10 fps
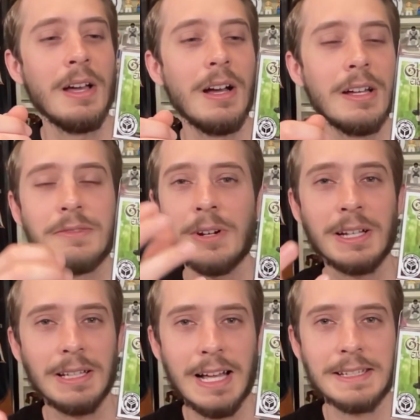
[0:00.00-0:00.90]
It's very
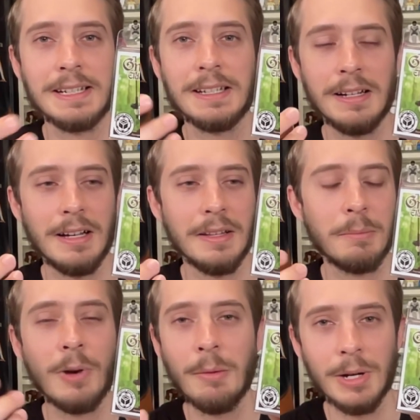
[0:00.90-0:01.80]
classic, the
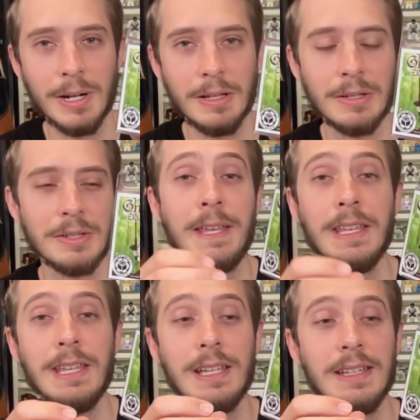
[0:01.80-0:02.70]
primary colors.
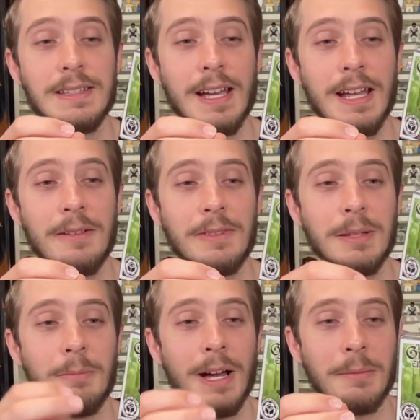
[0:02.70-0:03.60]
He is kind of the
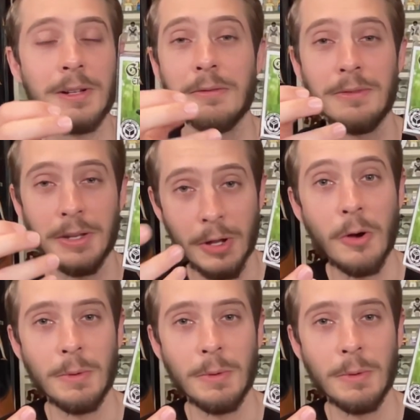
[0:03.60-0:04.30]
embodiment of the gnome